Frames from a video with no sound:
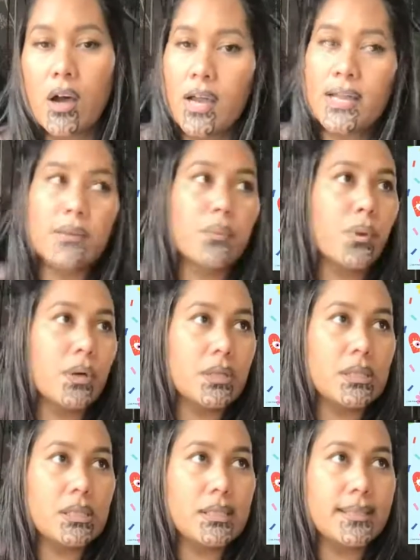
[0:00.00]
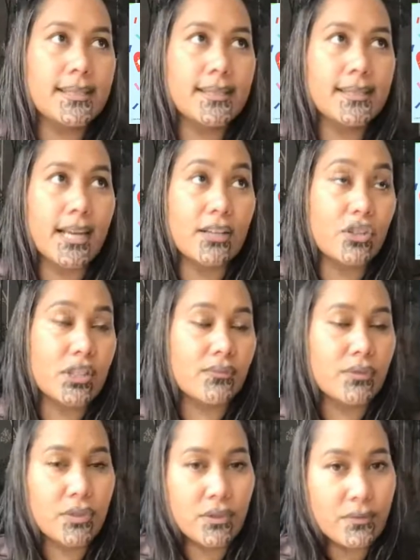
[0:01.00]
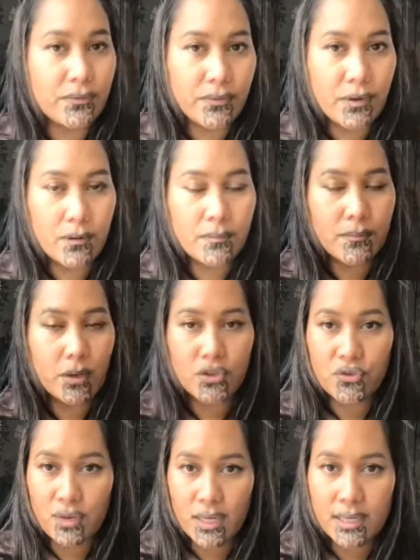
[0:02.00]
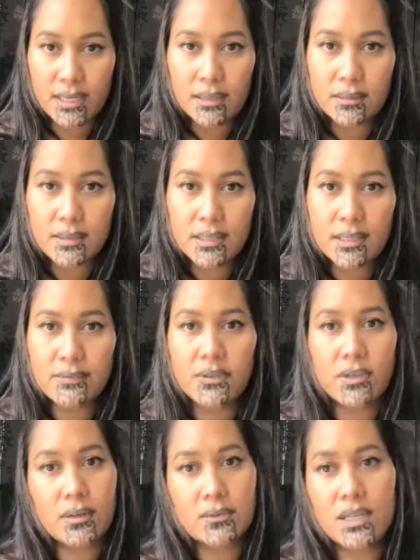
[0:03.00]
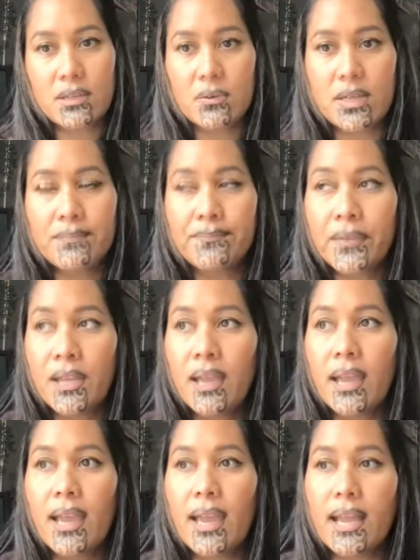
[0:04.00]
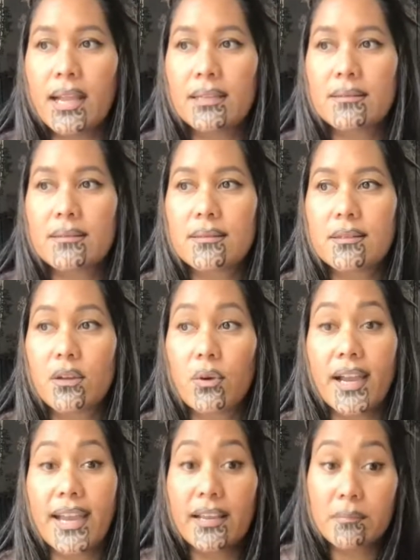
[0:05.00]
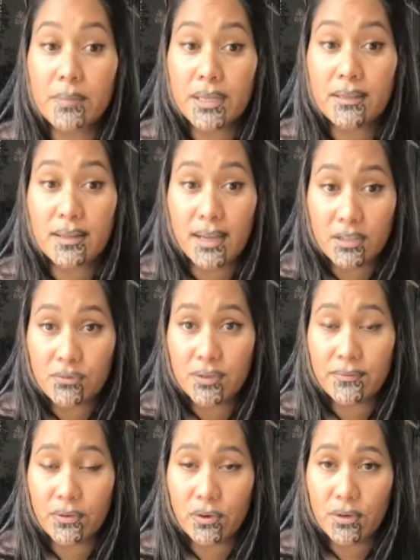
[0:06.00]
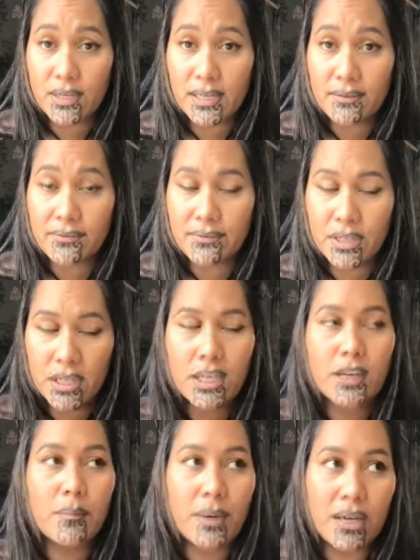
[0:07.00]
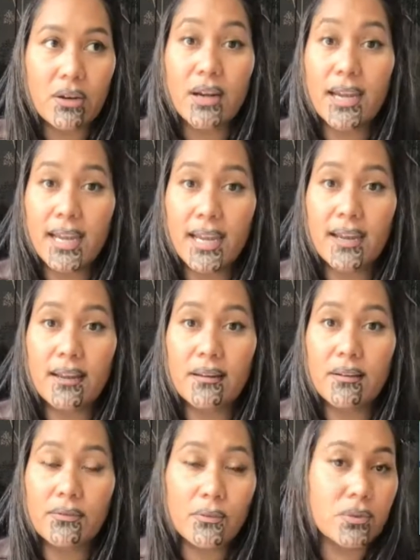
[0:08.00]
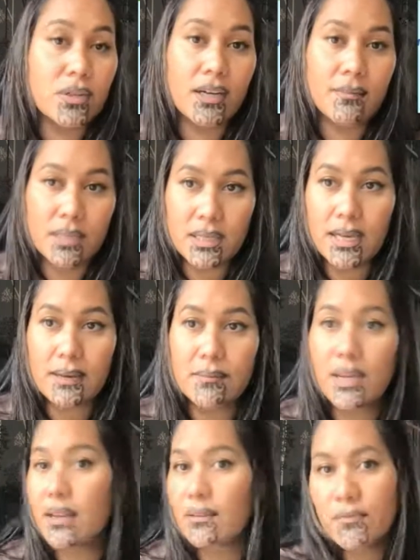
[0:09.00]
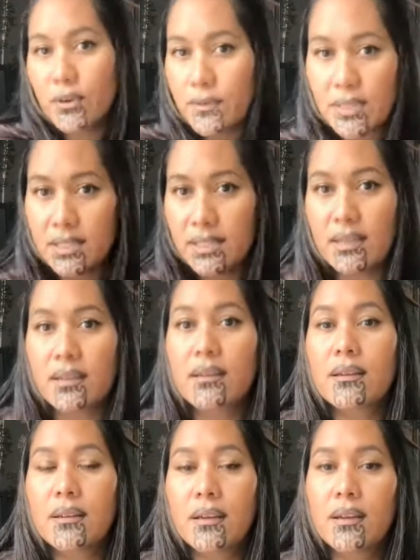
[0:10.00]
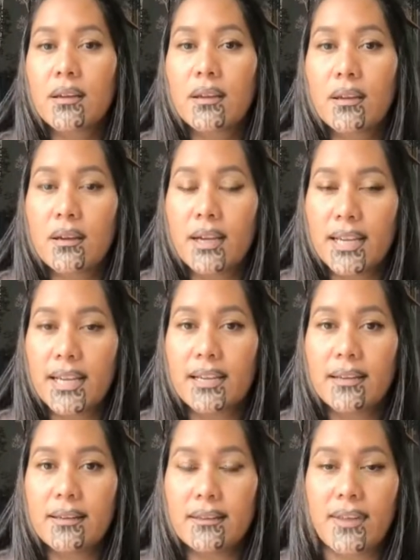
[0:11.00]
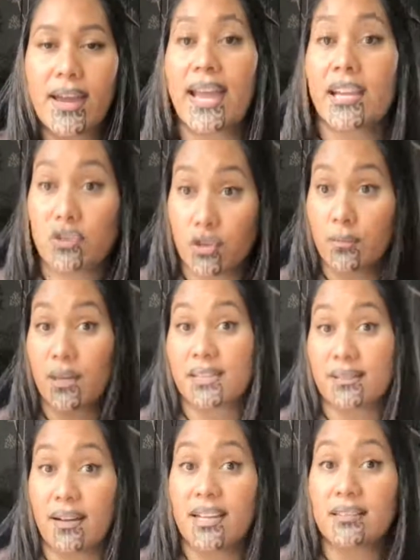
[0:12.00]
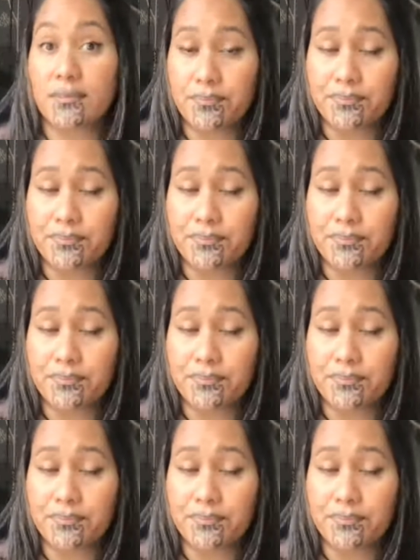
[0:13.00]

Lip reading: I had just returned from Australia to live in Aotearoa, and so I hadn't been in the country for long enough. But I had a full-time income, and obviously I had the age on my side.